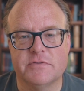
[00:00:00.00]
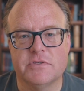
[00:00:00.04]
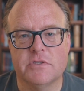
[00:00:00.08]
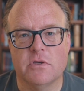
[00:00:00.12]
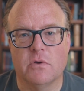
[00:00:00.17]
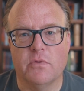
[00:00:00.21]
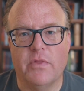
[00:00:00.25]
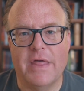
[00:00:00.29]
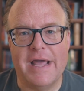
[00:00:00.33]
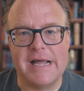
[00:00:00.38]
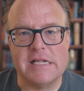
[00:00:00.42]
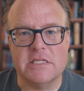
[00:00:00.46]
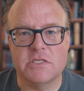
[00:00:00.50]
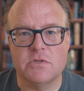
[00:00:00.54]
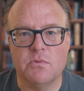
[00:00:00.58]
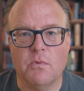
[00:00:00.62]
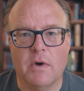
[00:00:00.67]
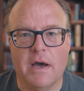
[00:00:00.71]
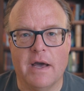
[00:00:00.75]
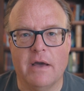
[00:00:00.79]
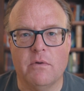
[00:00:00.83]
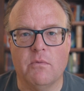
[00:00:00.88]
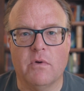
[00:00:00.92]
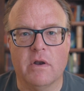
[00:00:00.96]
So that's
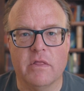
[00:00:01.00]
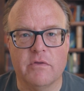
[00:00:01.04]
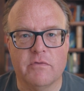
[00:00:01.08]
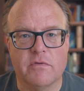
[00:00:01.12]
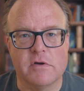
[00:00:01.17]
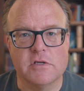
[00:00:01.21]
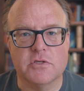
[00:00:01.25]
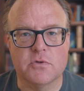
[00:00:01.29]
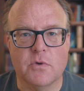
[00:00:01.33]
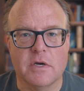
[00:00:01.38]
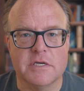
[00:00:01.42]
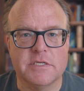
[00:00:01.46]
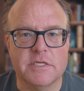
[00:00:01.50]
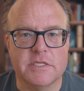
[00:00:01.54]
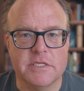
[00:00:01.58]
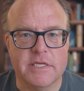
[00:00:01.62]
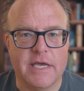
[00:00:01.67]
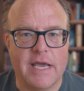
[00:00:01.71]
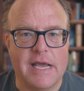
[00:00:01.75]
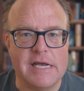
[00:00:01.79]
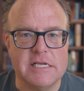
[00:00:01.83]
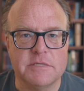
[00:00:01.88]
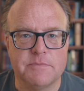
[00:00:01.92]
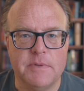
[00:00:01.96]
why one of the first questions
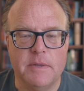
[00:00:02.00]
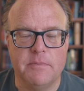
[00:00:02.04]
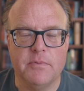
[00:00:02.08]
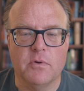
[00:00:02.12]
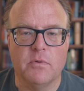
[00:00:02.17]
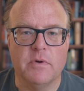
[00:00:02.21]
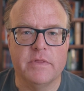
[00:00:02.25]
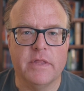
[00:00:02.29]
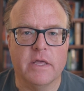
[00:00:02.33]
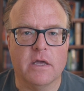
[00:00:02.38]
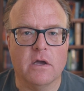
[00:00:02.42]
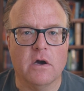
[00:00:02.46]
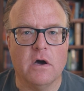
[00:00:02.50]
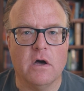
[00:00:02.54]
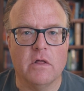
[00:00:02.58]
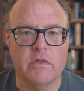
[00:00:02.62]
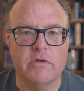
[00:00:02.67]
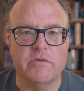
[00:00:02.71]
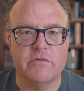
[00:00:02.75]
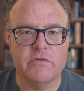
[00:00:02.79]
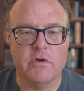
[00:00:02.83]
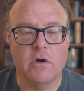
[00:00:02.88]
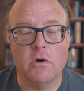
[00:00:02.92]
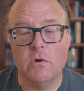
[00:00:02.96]
I ask people when they call
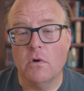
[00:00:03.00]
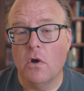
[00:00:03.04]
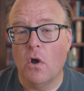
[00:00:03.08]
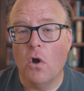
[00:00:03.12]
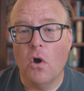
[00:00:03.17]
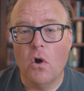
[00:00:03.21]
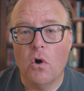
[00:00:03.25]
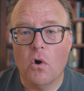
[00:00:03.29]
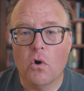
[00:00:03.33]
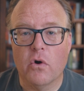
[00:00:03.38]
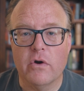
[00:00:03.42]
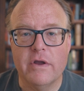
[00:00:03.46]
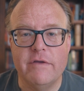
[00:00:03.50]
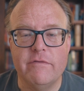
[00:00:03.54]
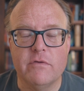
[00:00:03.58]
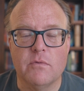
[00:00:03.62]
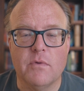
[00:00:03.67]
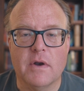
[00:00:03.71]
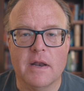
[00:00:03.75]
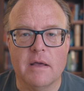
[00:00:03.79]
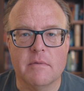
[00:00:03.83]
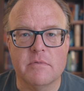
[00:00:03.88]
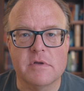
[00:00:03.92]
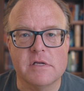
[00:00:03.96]
the show, or even
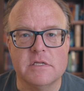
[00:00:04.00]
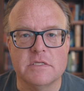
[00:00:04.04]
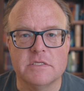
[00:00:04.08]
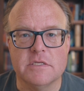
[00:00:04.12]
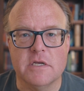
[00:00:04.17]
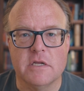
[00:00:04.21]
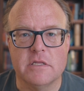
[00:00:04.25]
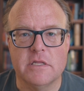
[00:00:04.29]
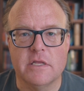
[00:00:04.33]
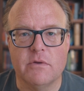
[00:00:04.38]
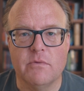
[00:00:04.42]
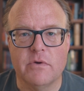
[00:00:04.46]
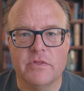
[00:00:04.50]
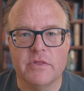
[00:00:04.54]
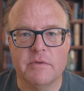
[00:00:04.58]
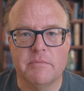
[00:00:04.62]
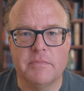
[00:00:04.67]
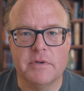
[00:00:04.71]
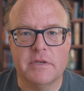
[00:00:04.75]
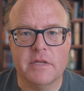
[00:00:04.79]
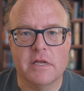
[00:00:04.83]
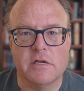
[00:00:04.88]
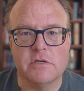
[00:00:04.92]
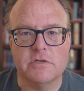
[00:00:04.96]
when I'm consulting with a
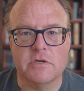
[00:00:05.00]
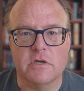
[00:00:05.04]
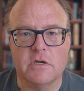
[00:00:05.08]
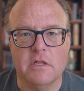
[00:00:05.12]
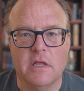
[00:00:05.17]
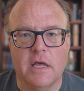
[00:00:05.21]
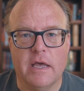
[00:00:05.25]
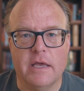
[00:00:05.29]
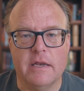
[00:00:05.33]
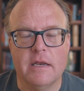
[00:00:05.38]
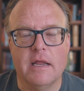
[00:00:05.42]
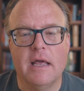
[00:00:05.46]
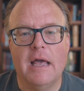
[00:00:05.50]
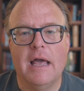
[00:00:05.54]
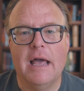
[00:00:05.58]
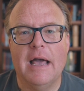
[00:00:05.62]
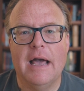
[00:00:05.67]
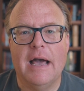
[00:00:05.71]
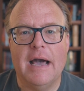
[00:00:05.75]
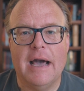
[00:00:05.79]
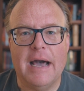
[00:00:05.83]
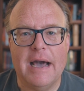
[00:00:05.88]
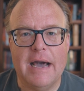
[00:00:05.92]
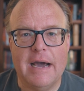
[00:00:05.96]
potential client,
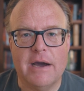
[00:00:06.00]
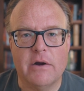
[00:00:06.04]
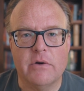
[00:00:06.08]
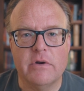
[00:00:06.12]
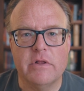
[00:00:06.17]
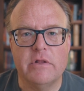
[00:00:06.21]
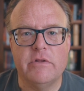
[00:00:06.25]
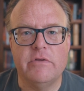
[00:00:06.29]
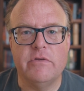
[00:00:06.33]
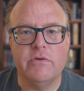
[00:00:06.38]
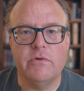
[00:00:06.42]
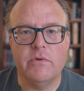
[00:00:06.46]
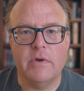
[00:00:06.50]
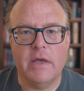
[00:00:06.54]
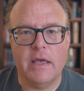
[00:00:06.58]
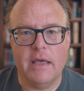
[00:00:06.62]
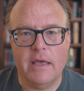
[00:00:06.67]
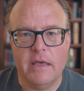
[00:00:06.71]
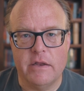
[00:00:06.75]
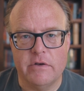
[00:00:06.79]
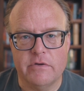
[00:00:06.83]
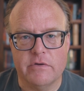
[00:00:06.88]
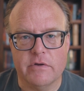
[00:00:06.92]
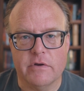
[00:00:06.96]
how did you
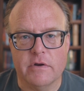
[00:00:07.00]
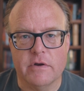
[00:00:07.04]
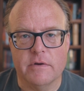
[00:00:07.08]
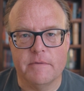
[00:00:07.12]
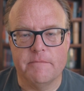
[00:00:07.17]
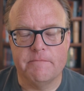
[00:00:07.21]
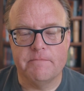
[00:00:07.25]
enter?